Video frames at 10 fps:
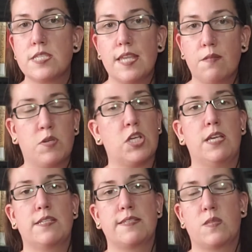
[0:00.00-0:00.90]
like
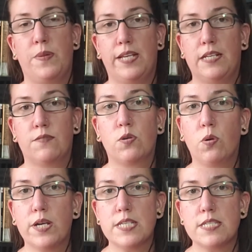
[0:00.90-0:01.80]
Michelle said at the beginning of the
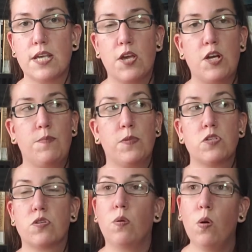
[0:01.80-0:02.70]
course,
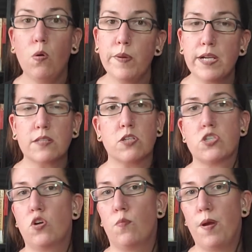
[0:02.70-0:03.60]
there's no homework,
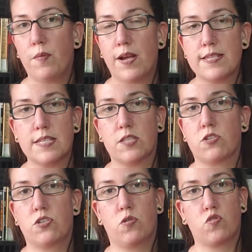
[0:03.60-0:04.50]
there's no memorizing,
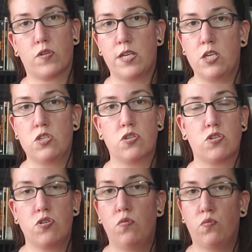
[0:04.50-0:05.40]
there's no drills,
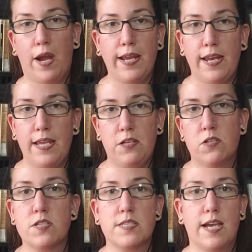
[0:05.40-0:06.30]
there's no writing.
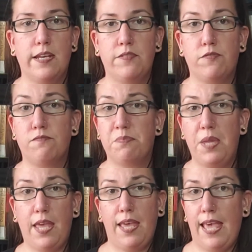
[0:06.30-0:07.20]
You're just kind of
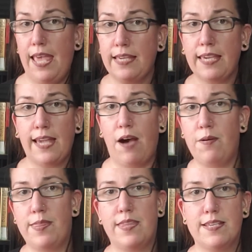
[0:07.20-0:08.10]
hanging
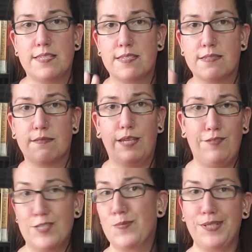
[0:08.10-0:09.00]
out in this
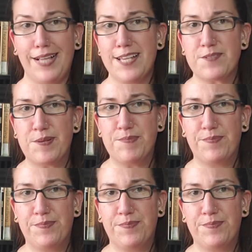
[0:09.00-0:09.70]
invisible classroom.